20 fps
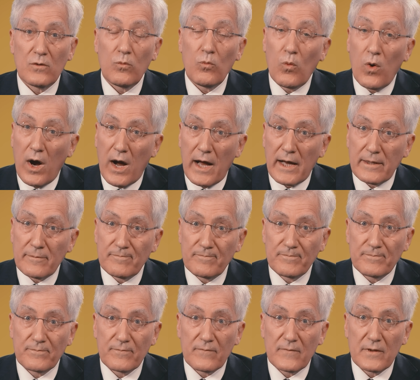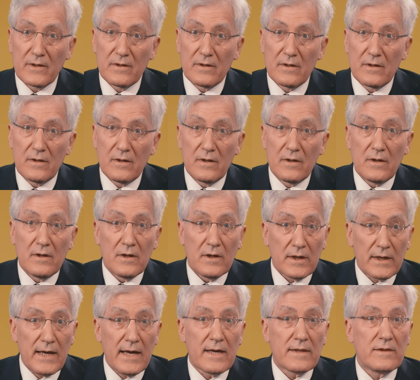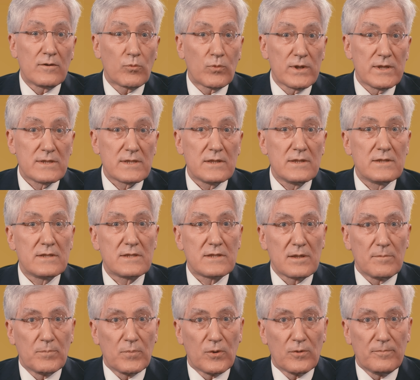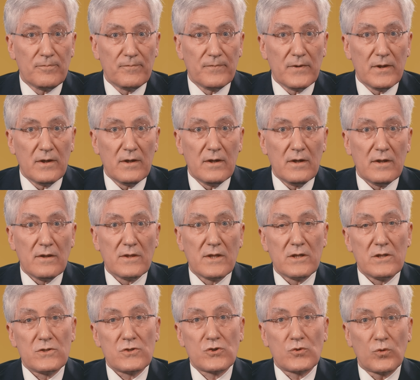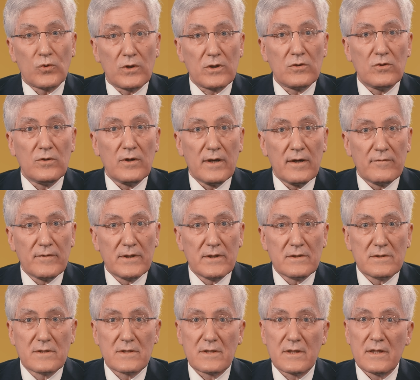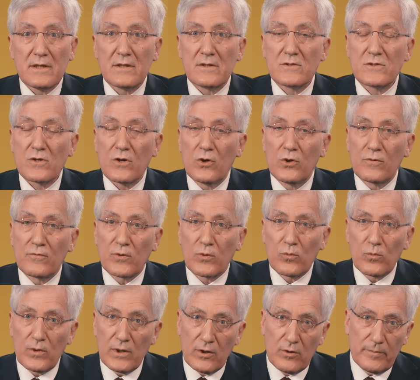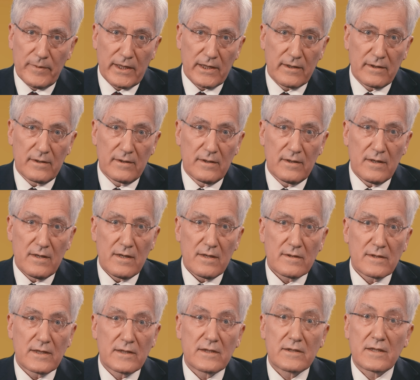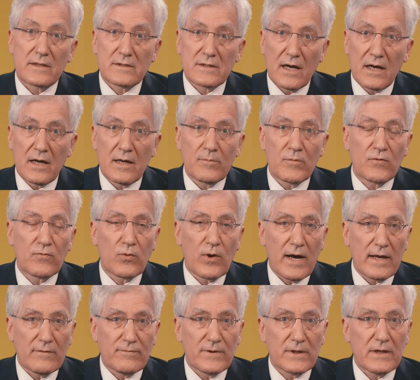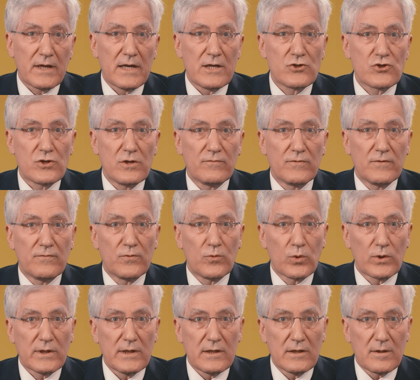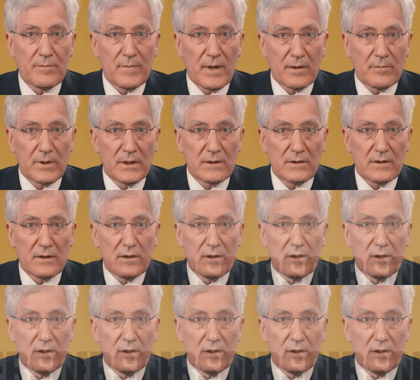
Why? Again, the reason is simple. The historical evidence is overwhelming that at the time of ratification of the 14th Amendment,